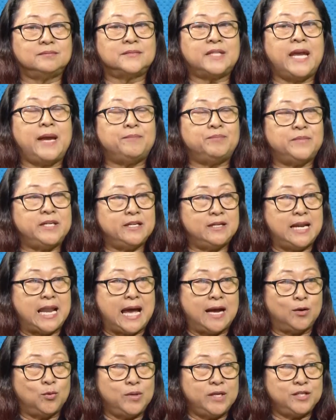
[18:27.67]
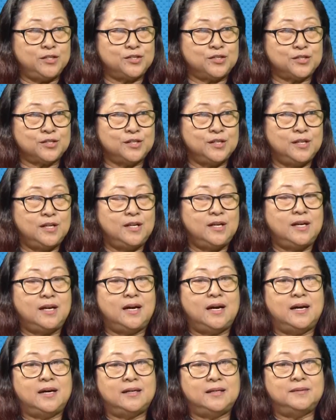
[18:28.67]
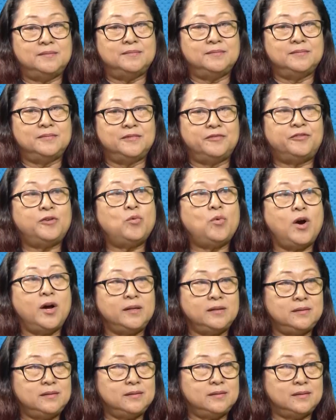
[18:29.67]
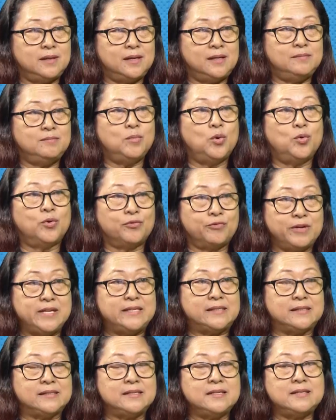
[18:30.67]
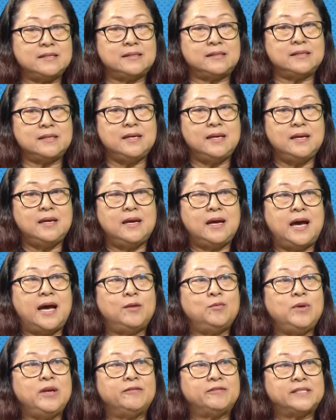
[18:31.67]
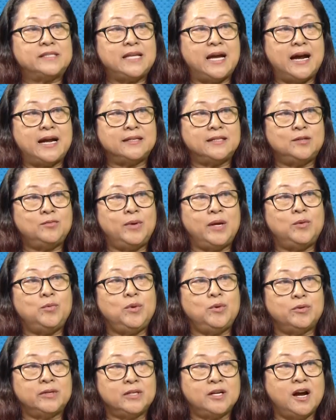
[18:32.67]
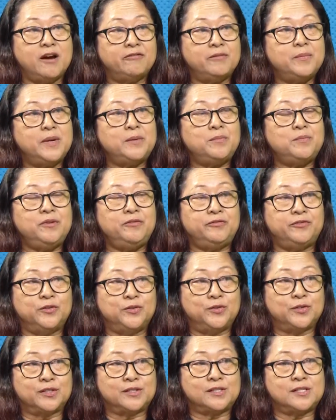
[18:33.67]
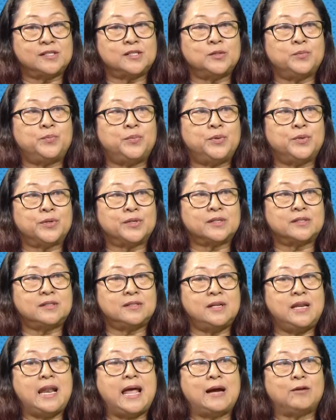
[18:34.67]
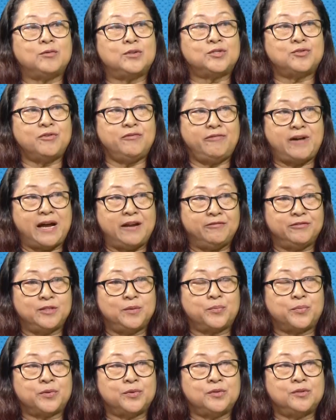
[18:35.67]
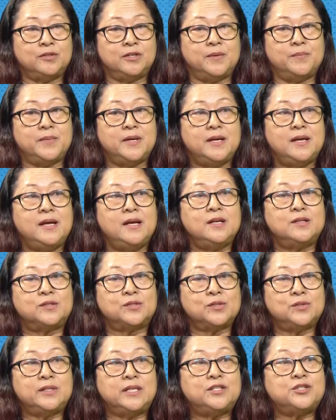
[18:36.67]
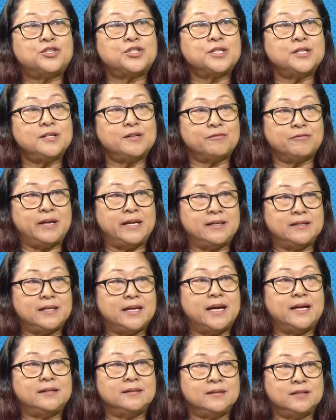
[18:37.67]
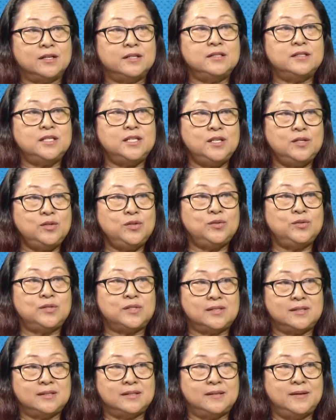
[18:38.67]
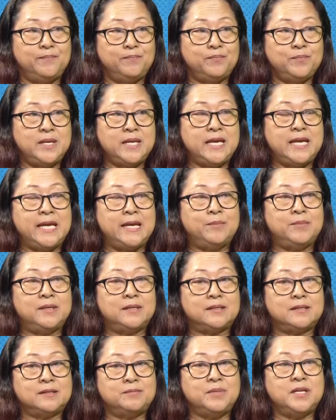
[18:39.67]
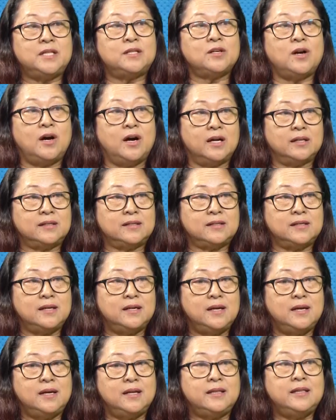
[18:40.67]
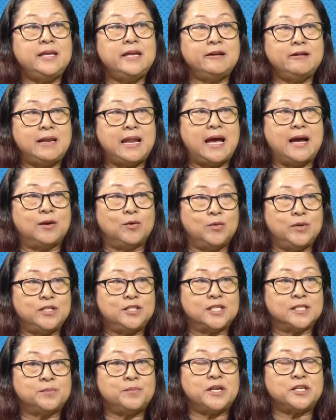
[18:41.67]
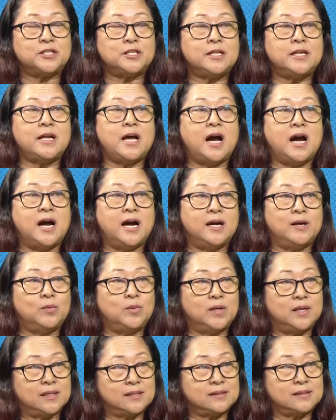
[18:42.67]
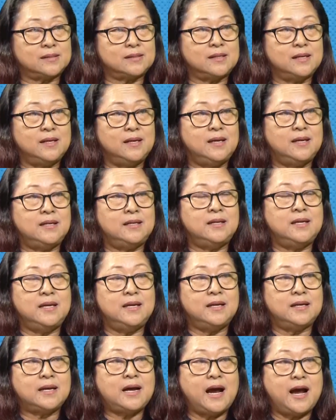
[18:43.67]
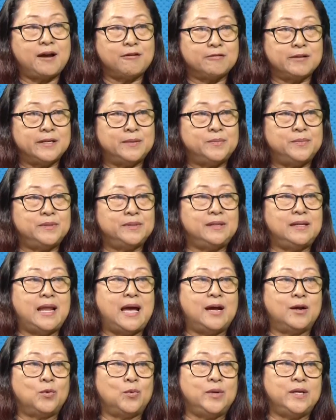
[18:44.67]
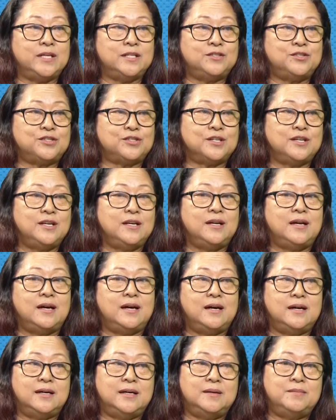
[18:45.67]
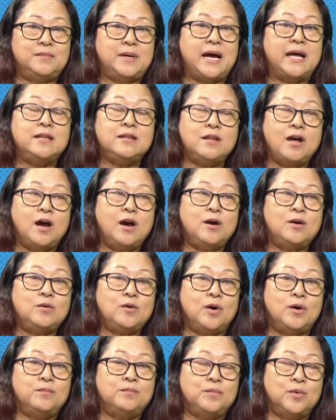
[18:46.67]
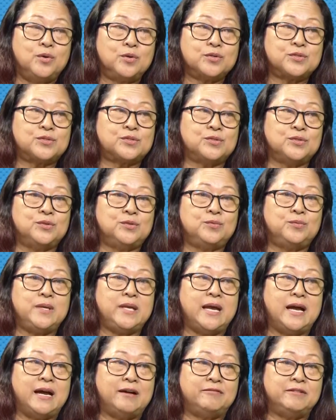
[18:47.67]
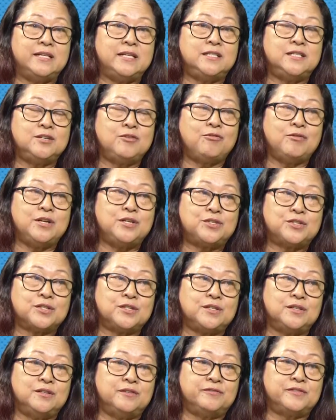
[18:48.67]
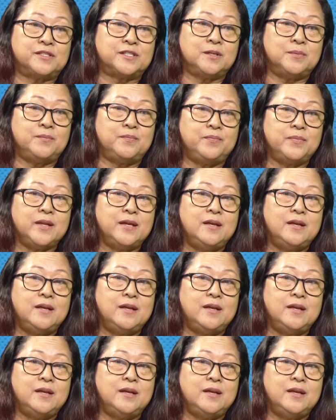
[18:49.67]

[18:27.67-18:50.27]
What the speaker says: kept their language, for one and more reasons, and we have started when we were in government before to support the language revival program so that children can continue to be able to be taught their language, especially the Arawaks, the Carib language, and now more so we have an integration of some